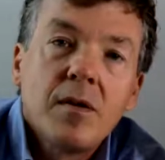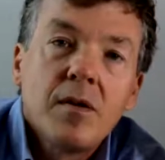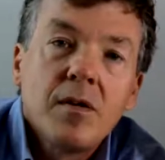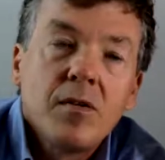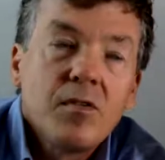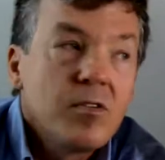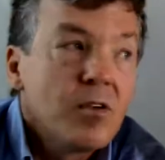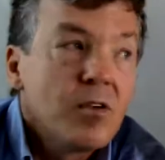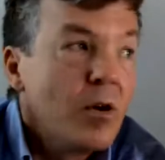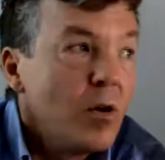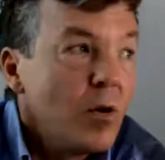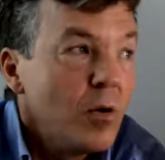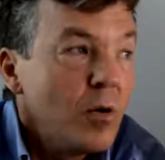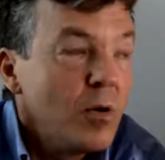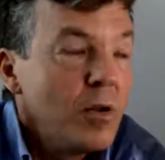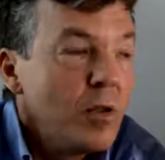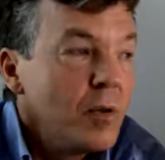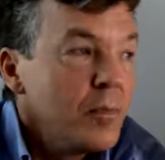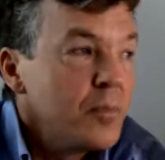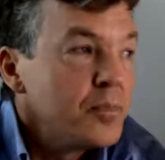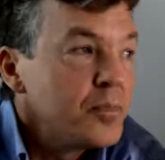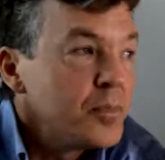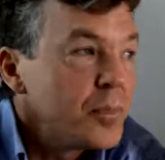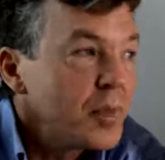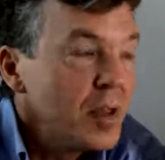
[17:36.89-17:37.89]
So,
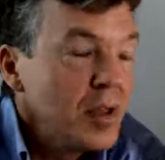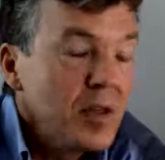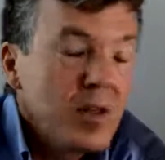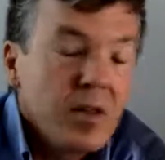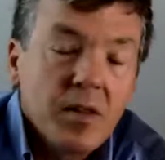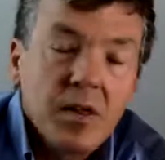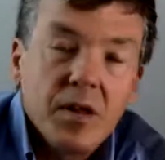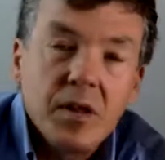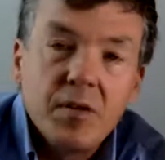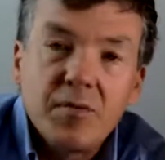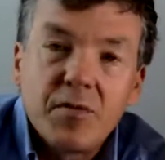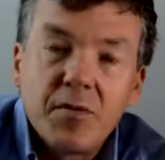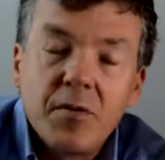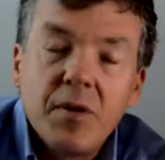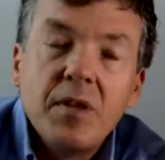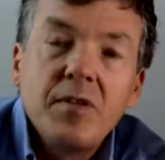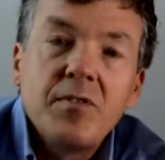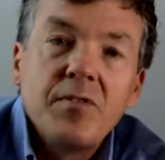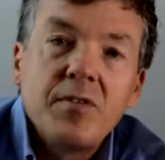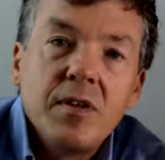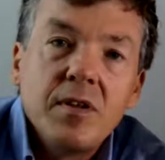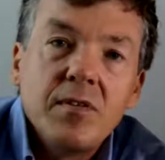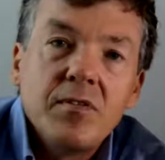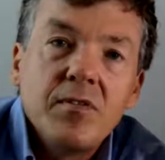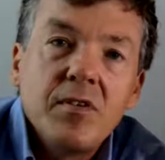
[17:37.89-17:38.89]
like, for
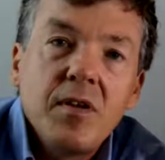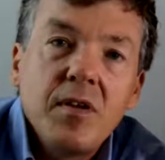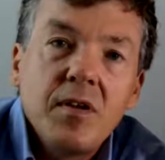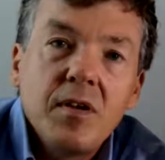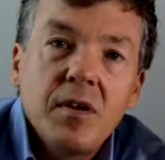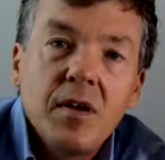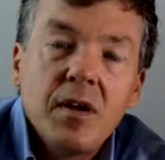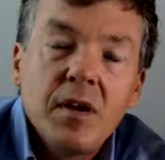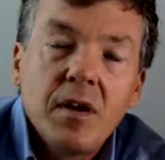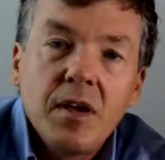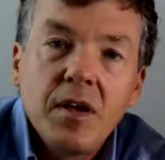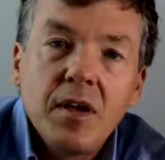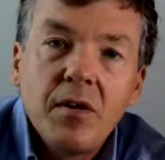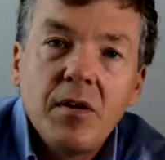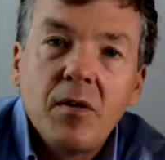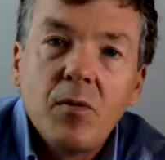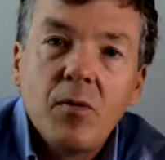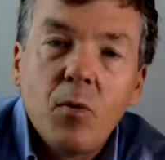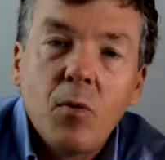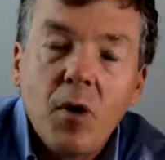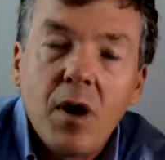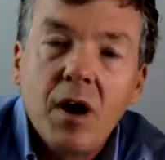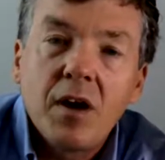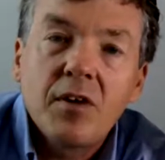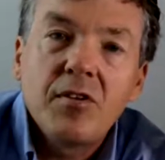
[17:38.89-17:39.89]
instance, here in
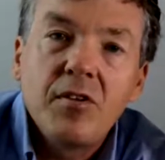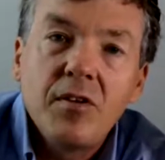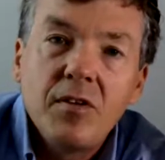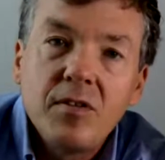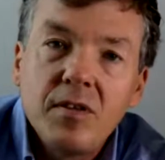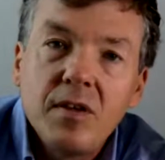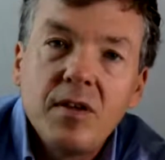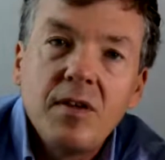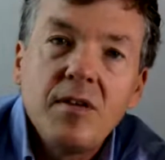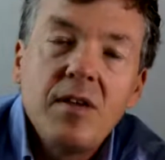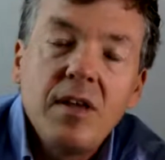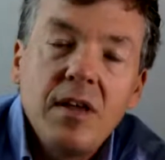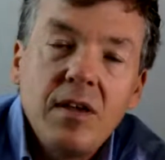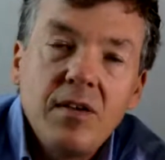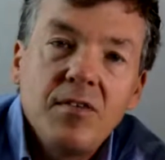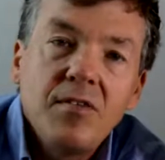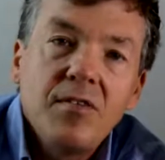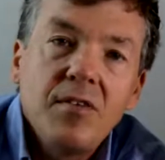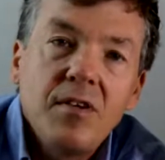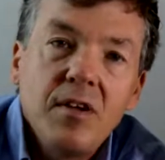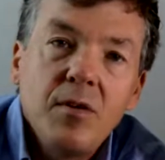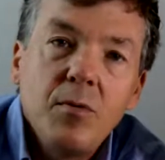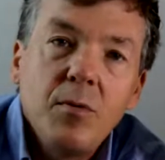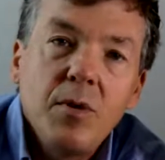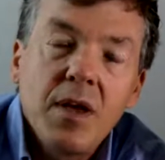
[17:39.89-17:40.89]
Washington,
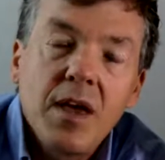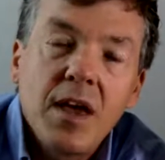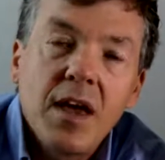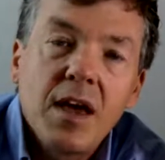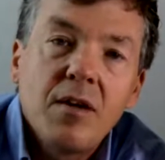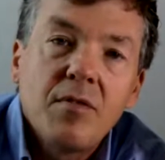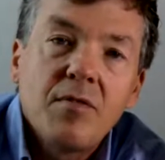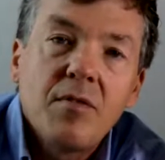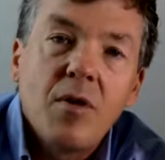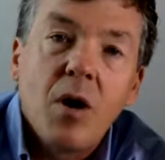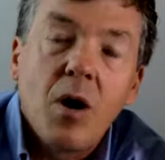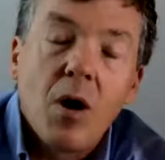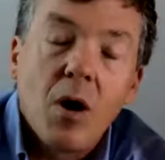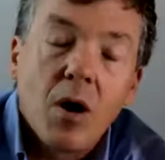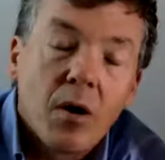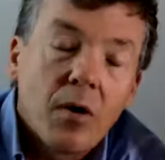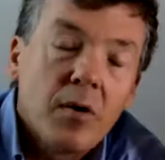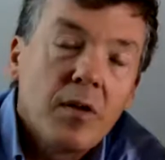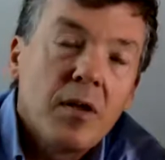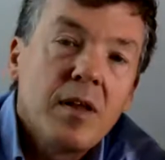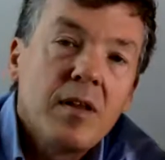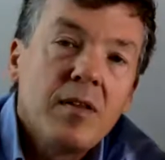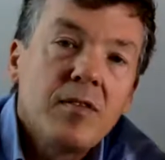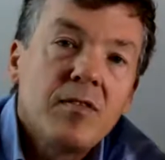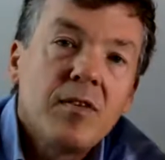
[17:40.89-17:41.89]
D.C., we have
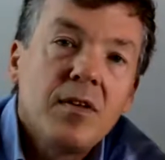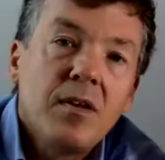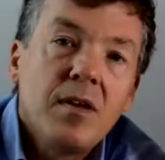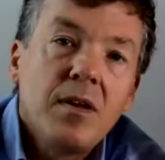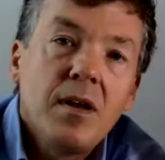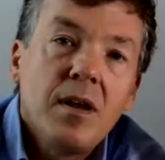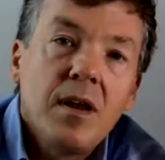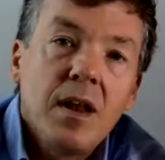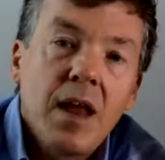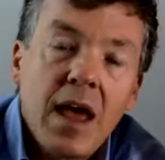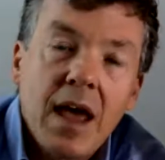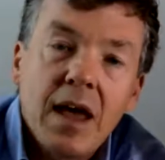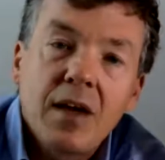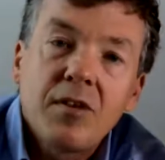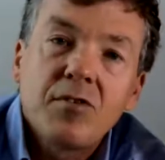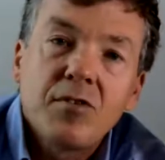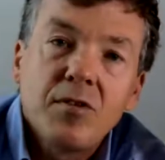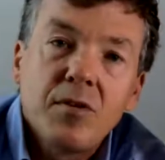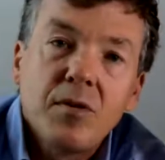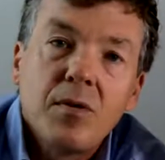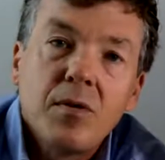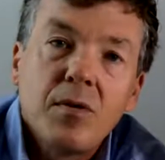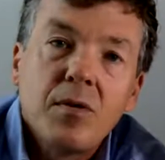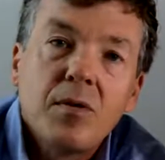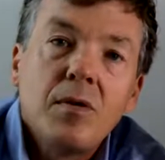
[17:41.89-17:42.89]
Arlington
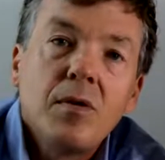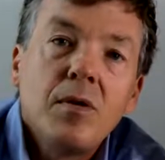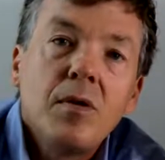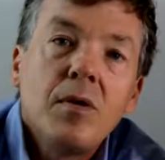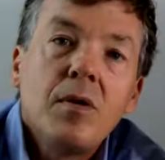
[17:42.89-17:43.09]
National